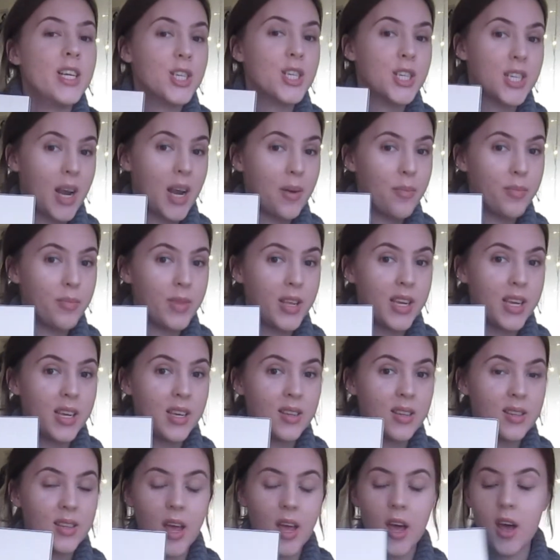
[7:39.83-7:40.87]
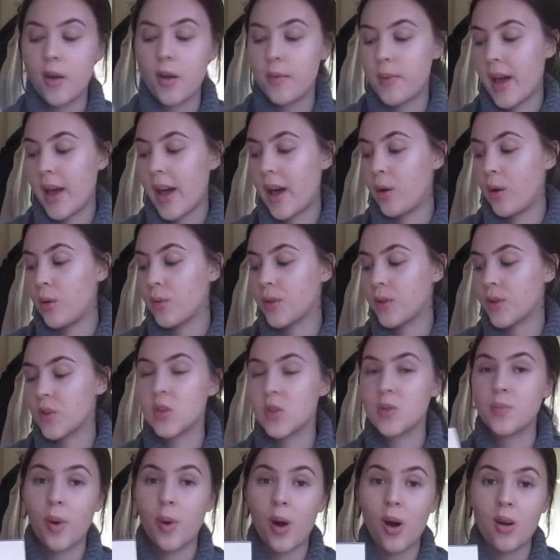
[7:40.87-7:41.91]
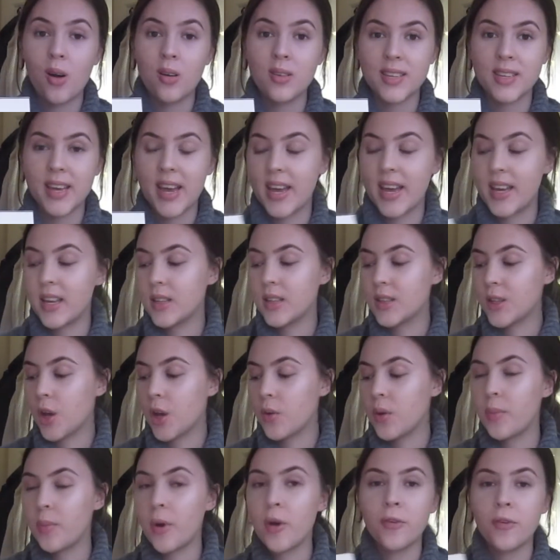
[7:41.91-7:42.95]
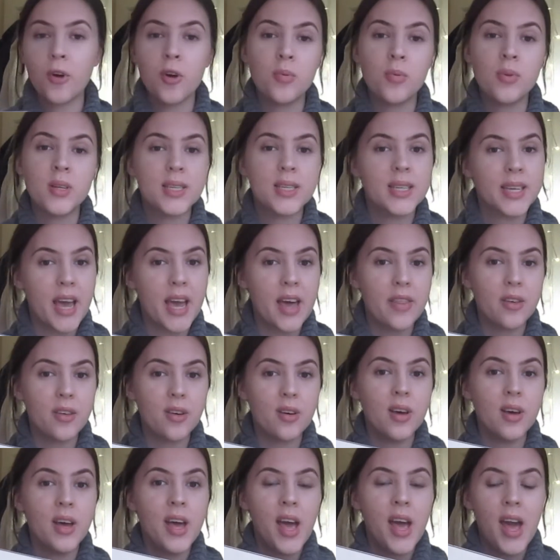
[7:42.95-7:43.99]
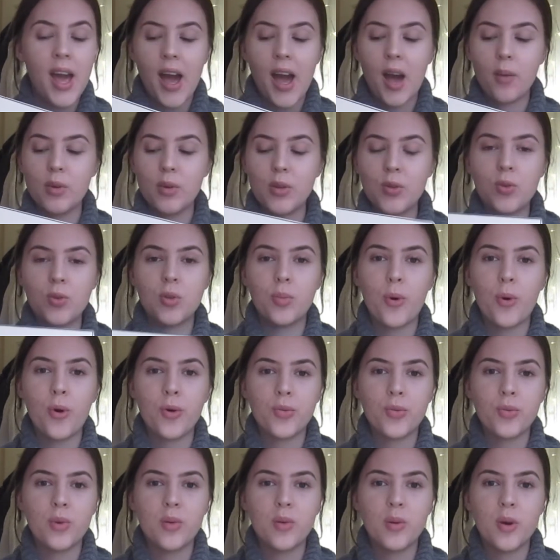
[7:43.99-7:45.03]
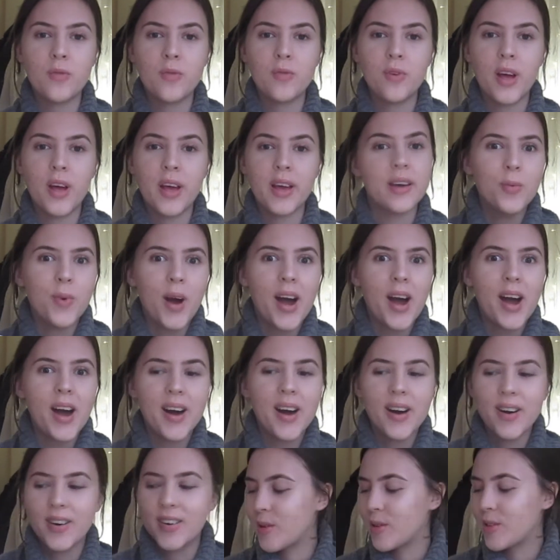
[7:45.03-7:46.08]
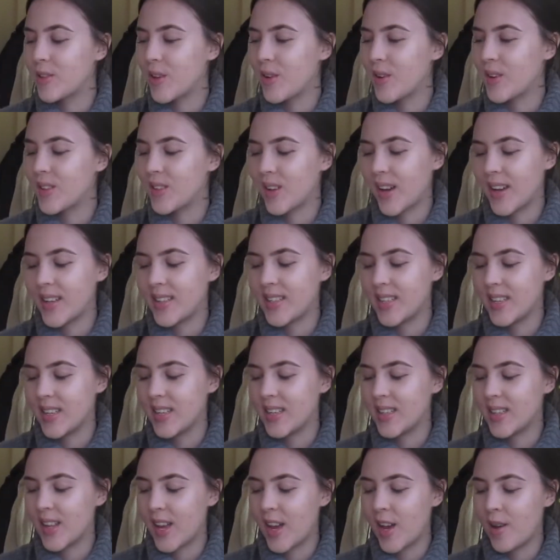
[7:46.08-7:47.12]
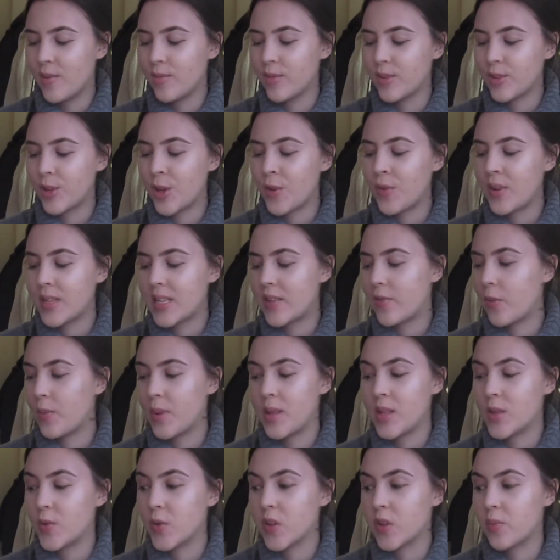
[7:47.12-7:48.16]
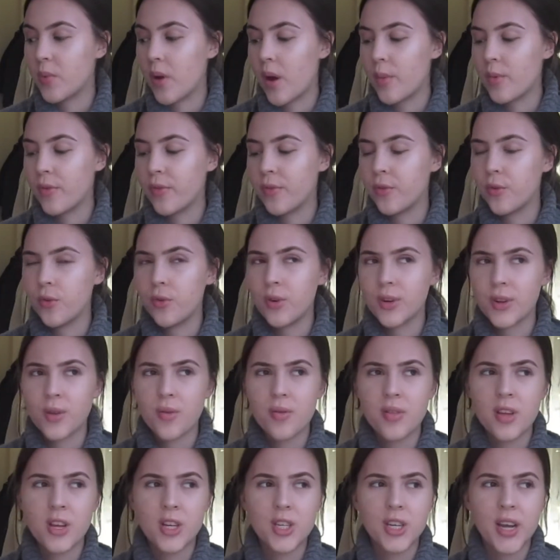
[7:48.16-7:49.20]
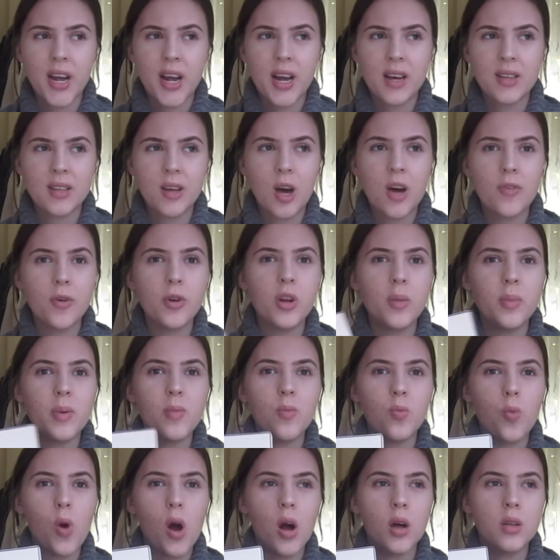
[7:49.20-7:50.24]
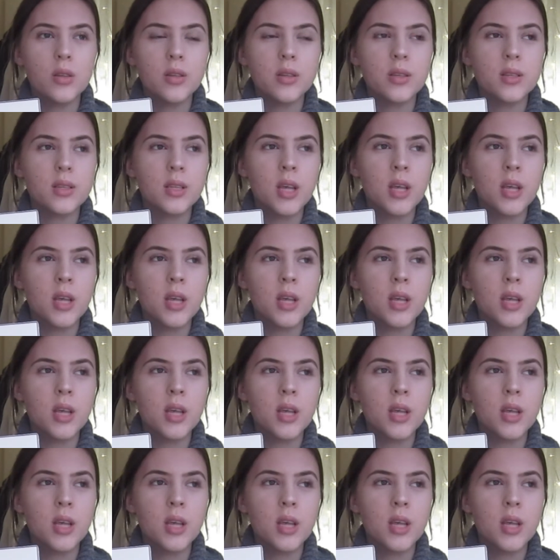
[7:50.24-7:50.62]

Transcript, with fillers: Champneys um, Health Spa Day. So we both opened it together and we saw the box and we were both like, wow. So excited. Um, Sophie's never been to a spa before. I don't think she has. I've only been once